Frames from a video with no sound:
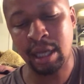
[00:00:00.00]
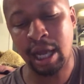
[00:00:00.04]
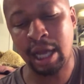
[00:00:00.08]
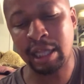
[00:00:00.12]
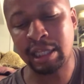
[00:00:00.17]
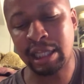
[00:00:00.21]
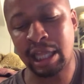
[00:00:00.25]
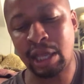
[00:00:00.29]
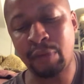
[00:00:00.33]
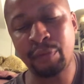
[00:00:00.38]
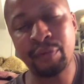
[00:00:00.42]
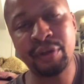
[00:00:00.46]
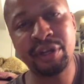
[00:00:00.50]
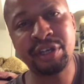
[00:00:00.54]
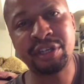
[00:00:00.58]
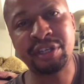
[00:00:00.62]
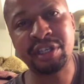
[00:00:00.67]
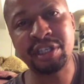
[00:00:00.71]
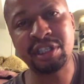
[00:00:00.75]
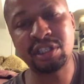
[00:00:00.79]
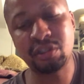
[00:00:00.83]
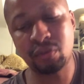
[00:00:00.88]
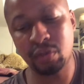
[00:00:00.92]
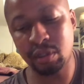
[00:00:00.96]
allowing a
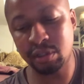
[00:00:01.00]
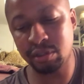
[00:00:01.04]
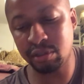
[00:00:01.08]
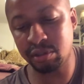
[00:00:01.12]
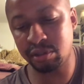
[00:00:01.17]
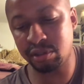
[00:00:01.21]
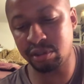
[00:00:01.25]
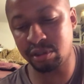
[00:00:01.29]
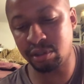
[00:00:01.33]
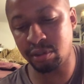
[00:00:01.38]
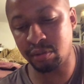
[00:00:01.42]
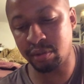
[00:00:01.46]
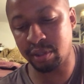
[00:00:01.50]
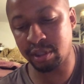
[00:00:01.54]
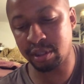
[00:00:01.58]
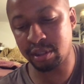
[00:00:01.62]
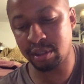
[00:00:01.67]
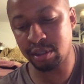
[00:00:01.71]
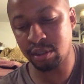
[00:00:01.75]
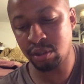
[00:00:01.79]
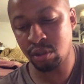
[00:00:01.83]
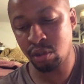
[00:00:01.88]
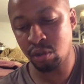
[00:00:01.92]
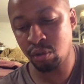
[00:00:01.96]
disgruntled
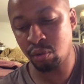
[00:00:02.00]
student